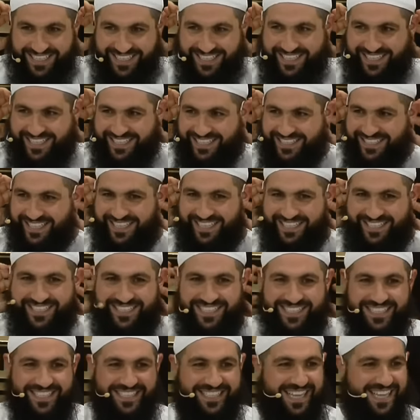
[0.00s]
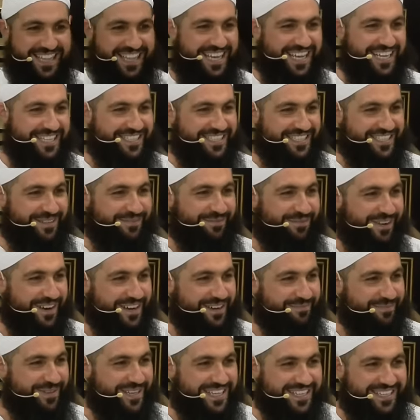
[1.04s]
So there's a sister there, she's in front
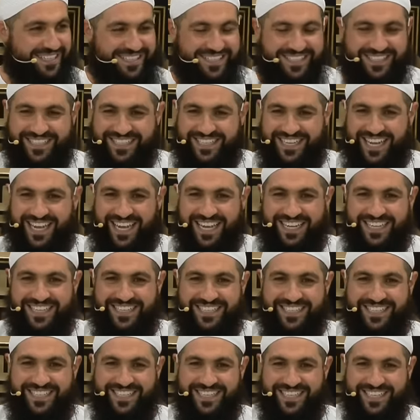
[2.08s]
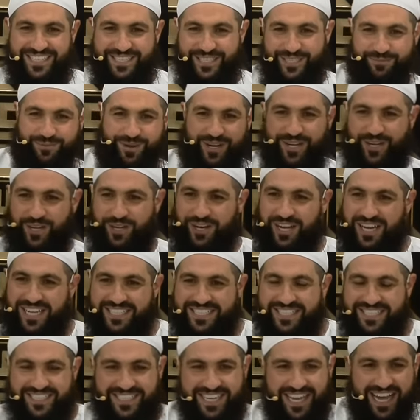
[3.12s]
of me, yeah? She's wearing her nice
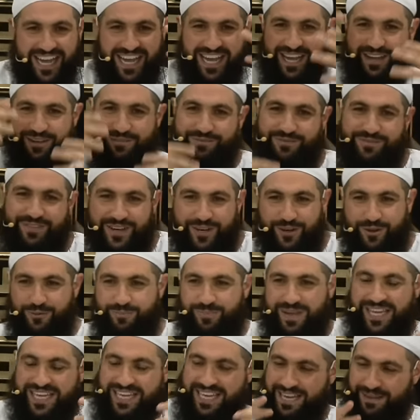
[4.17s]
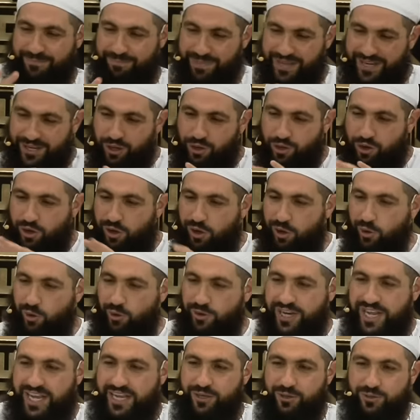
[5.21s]
scarf and her makeup and her claw
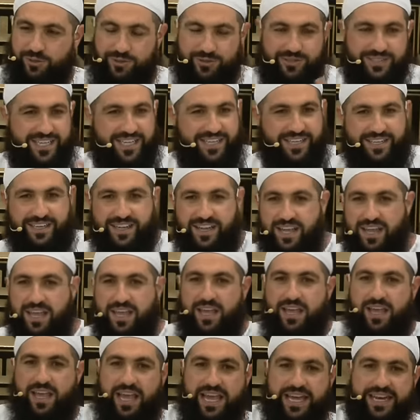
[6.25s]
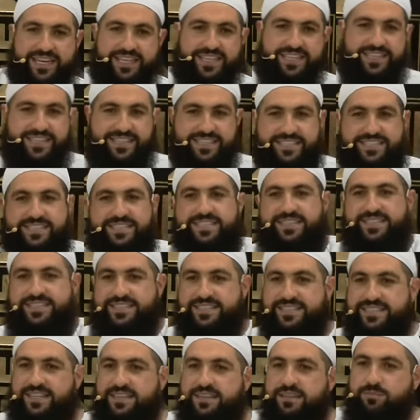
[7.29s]
nails and, and, tss,
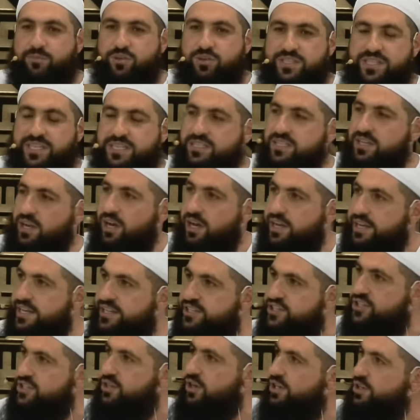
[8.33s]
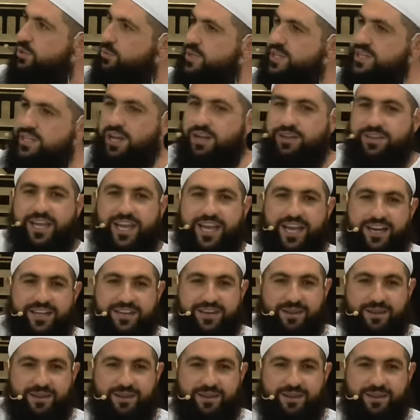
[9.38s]
tss, and the music's on and she's got the window down.